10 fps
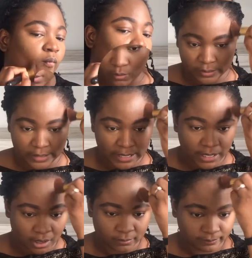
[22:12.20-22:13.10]

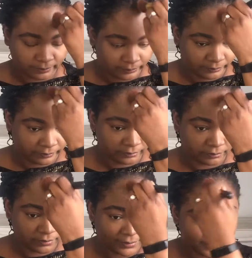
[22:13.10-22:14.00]
Okay,
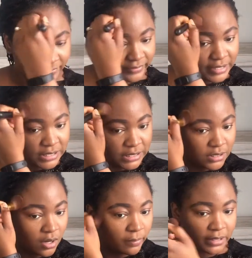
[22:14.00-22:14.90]
face is
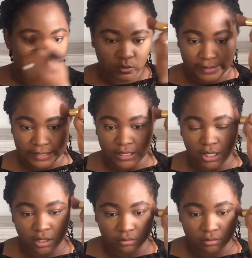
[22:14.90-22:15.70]
coming together.